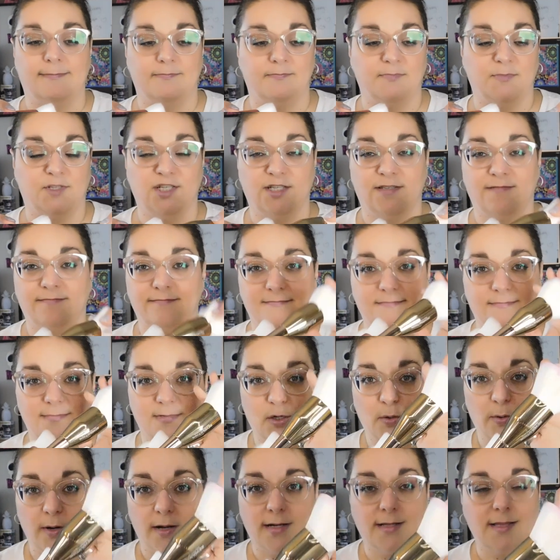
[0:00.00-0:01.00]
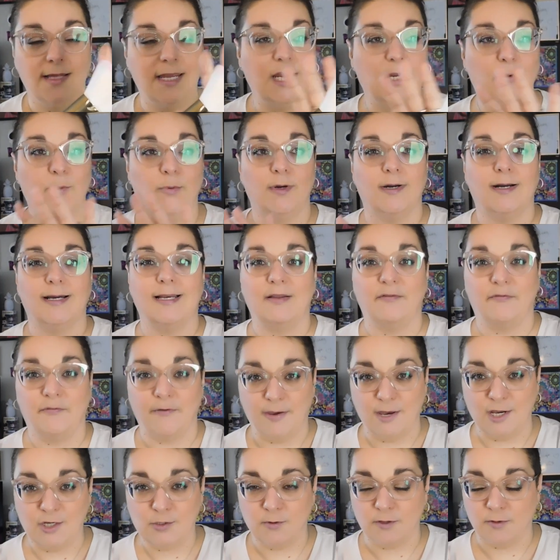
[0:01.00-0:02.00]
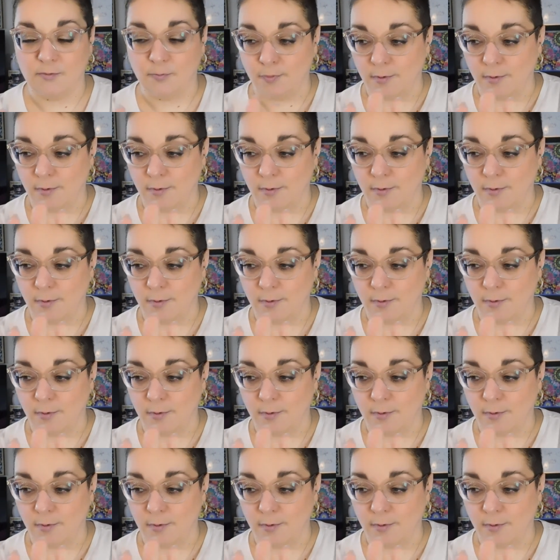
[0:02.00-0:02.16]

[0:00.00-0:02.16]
Just quickly, we're going to finish with